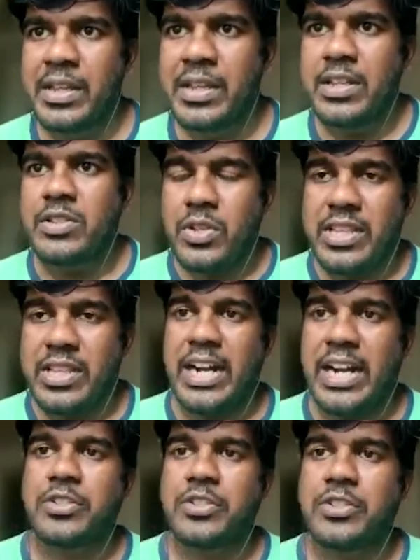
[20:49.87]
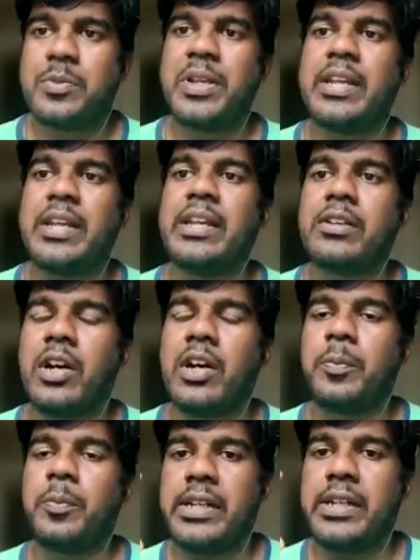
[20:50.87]
So that should be
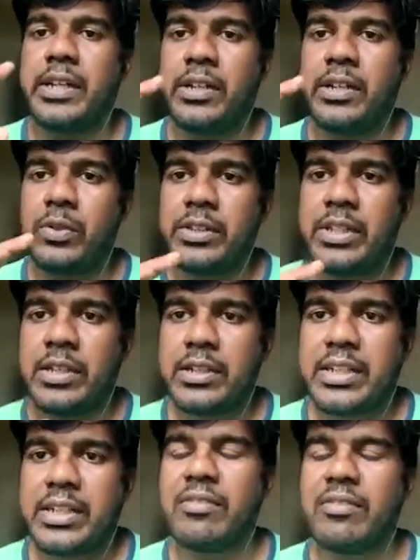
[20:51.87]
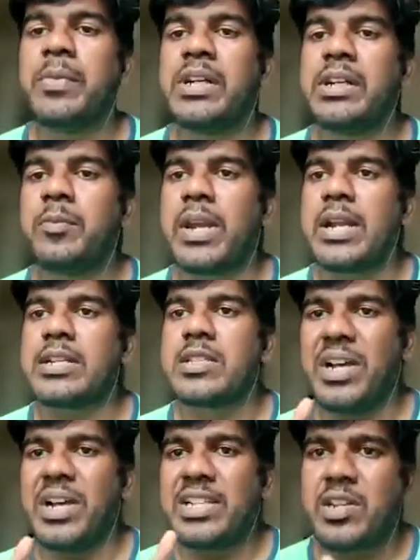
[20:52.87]
incorporated into the developmental plans,
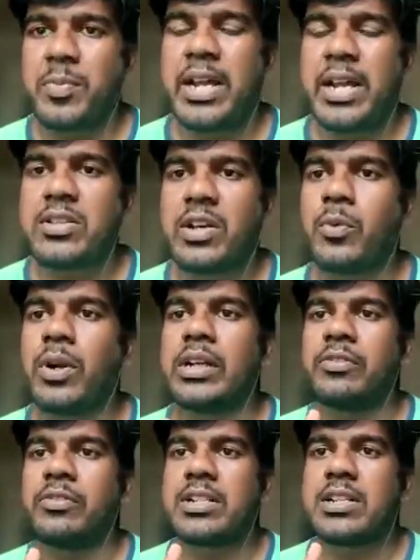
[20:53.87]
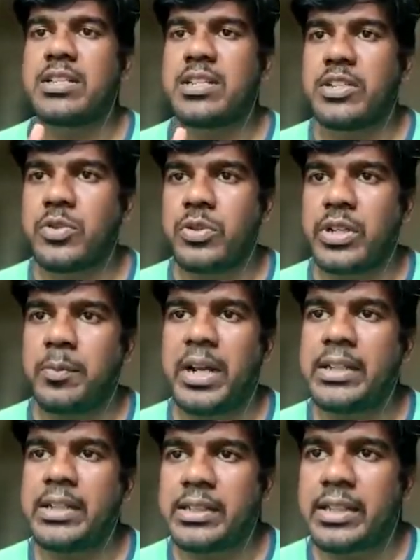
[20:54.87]
master plans, or whatever statutory plan
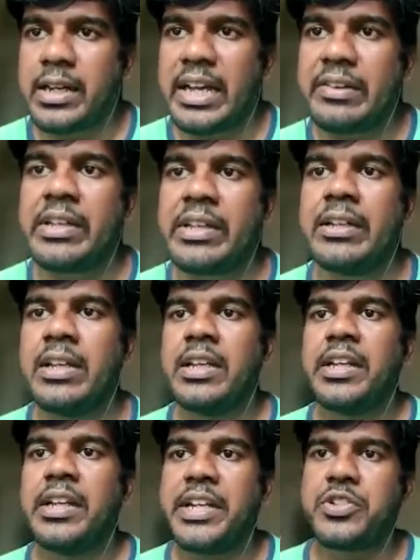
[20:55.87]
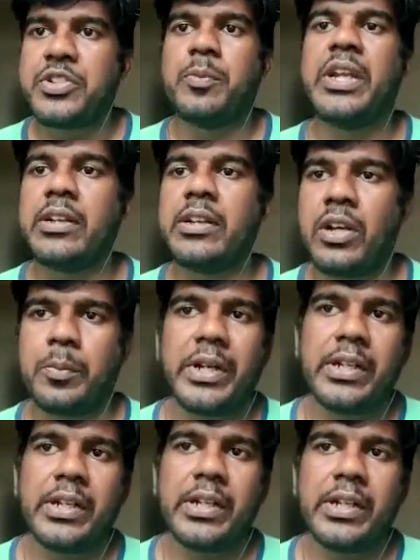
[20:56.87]
that they are having. It should be
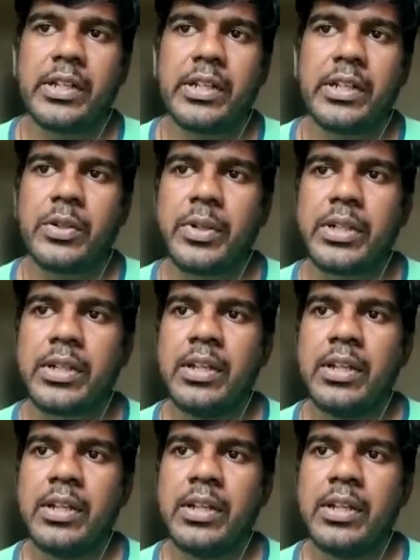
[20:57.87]
incorporated into it.